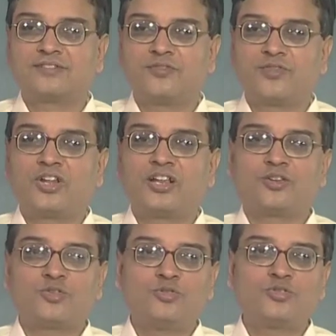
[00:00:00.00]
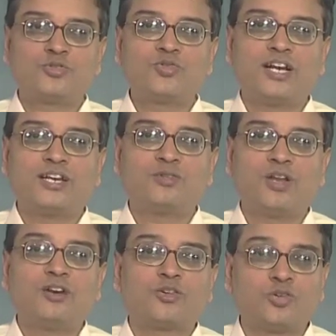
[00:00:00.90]
if you are a true student, you will
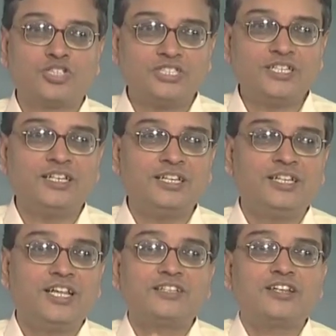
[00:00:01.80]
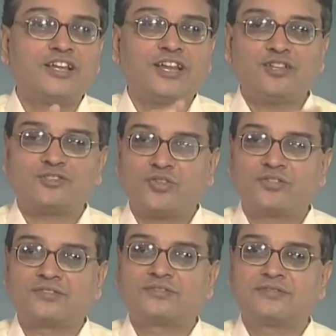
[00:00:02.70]
have to question, is it really so?
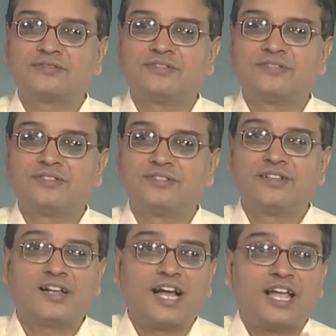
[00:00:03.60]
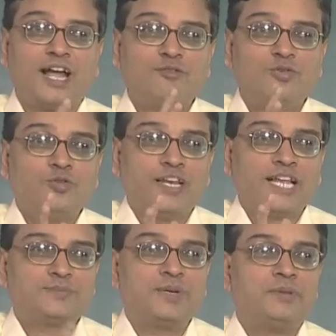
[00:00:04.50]
I have to do an
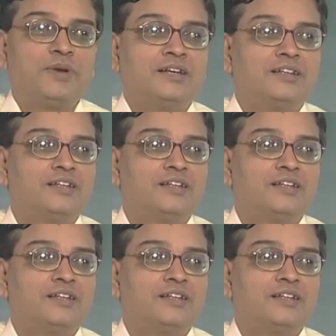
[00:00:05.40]
experiment,